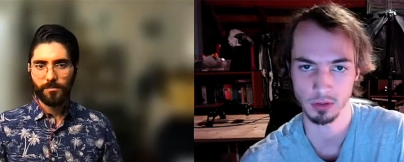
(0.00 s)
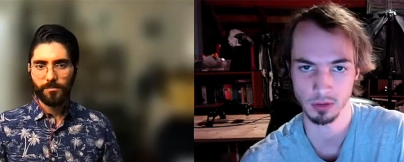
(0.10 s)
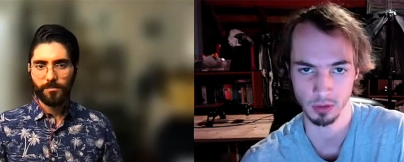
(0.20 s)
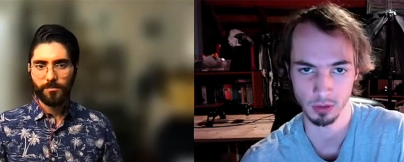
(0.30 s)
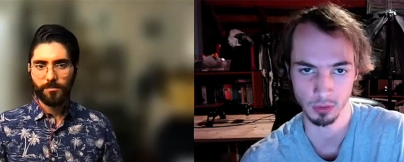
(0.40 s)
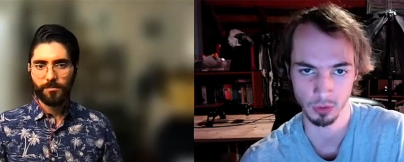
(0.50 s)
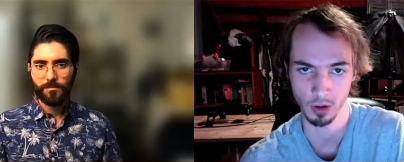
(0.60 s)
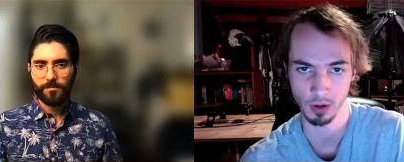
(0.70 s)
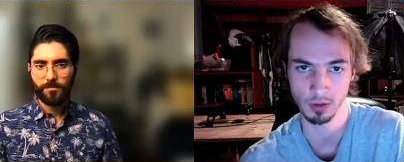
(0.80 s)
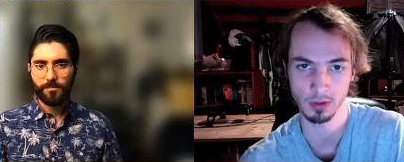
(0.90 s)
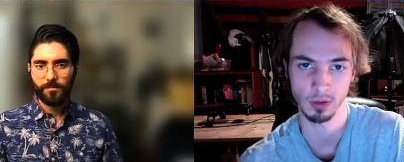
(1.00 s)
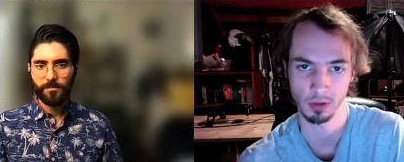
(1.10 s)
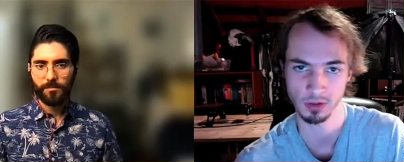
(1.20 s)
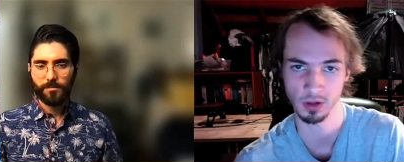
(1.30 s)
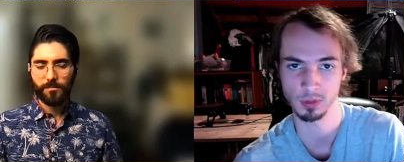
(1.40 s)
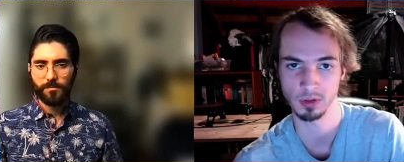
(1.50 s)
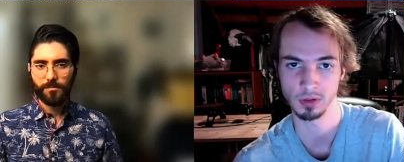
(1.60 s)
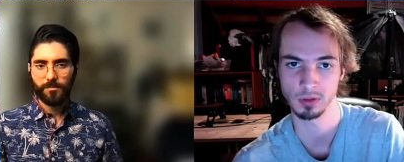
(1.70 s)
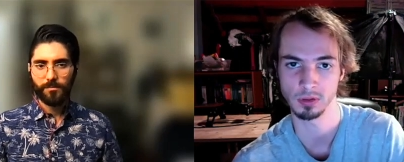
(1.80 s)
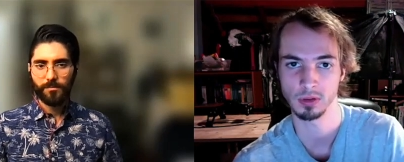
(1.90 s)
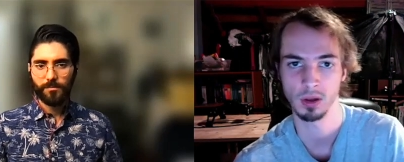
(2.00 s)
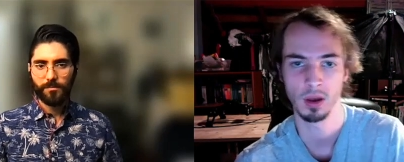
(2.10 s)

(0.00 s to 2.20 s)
Speaker 1: to the drug or substance.